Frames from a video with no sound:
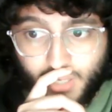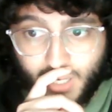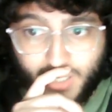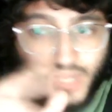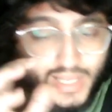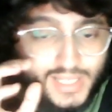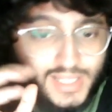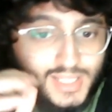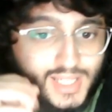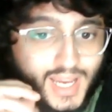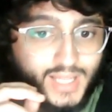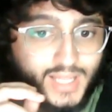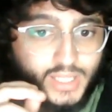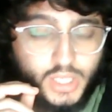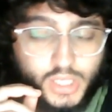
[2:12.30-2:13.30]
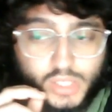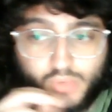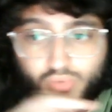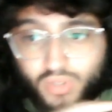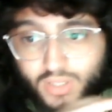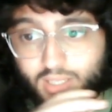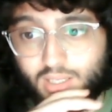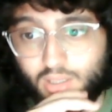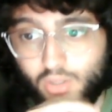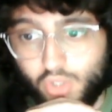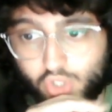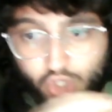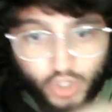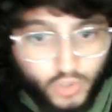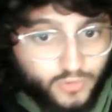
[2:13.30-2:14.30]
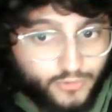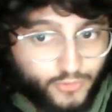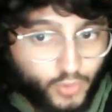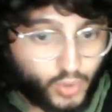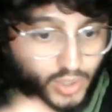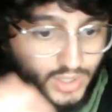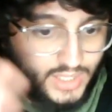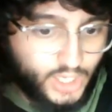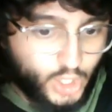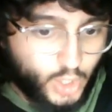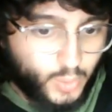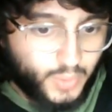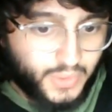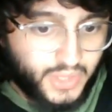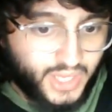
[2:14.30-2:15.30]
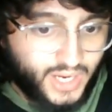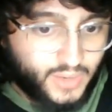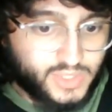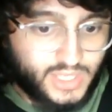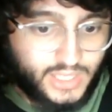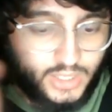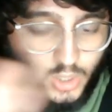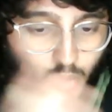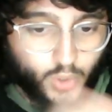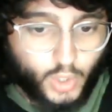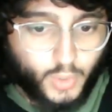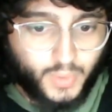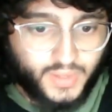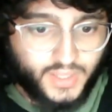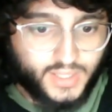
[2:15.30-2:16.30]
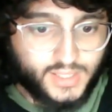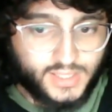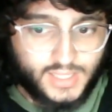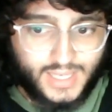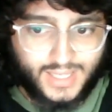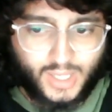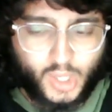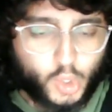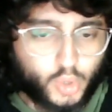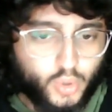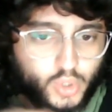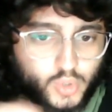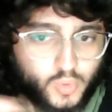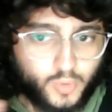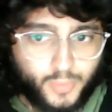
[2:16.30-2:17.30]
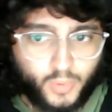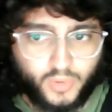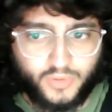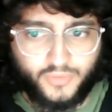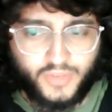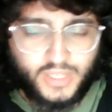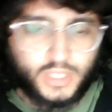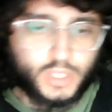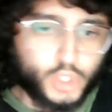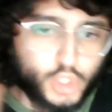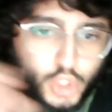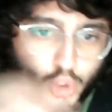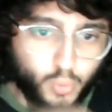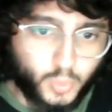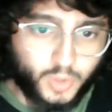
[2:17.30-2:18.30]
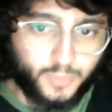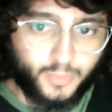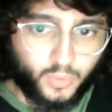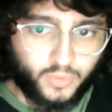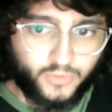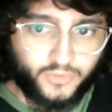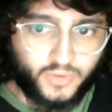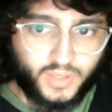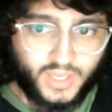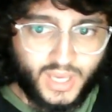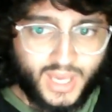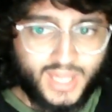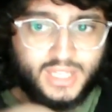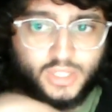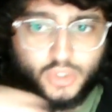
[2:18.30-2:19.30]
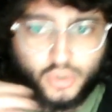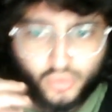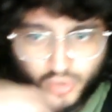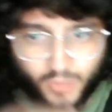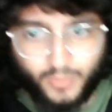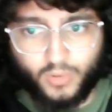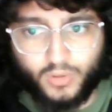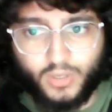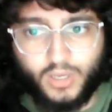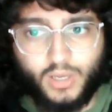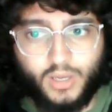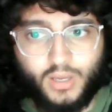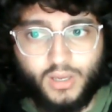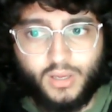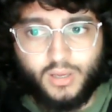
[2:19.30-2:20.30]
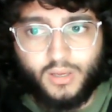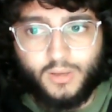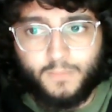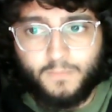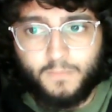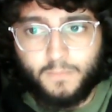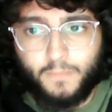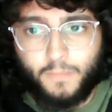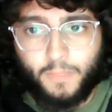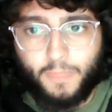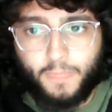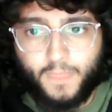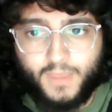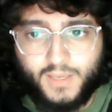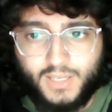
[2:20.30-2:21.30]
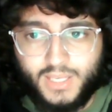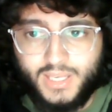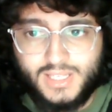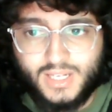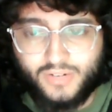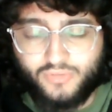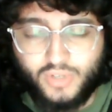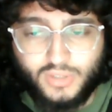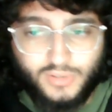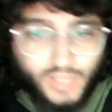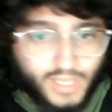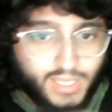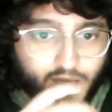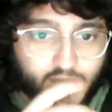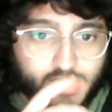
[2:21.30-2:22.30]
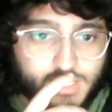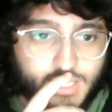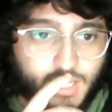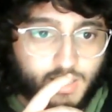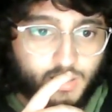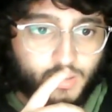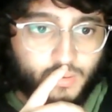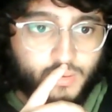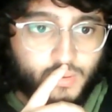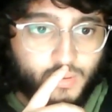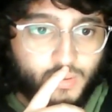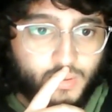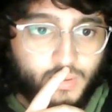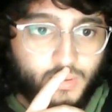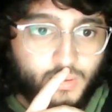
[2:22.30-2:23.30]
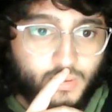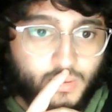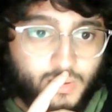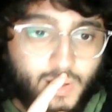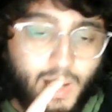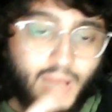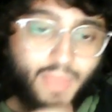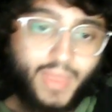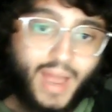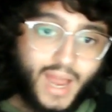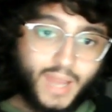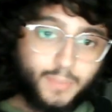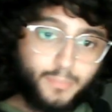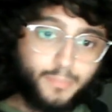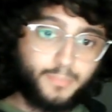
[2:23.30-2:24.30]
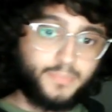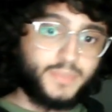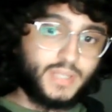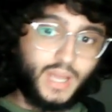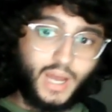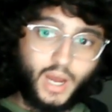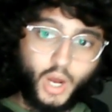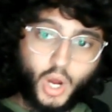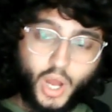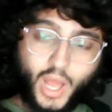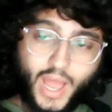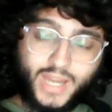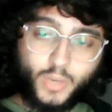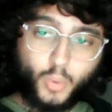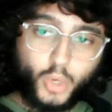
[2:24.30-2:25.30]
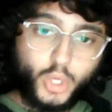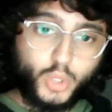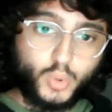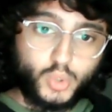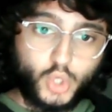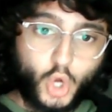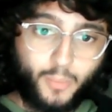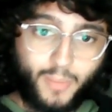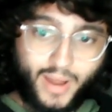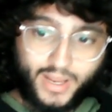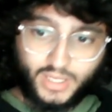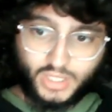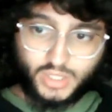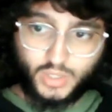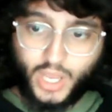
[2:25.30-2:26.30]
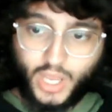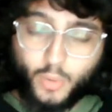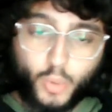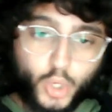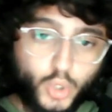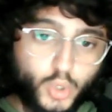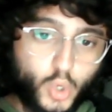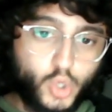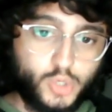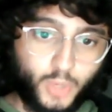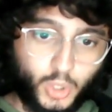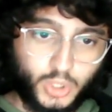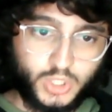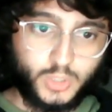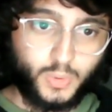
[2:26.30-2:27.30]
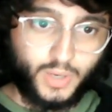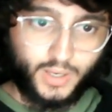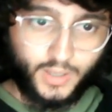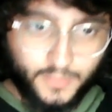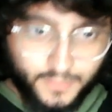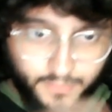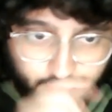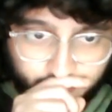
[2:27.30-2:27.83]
and his talent is ridiculous. Two-footed, can go on the outside, can go on the inside, can cross with both feet, can shoot with both feet, can dribble. He's a ridiculous talent, and anyone who's got anyone who knows me on Twitter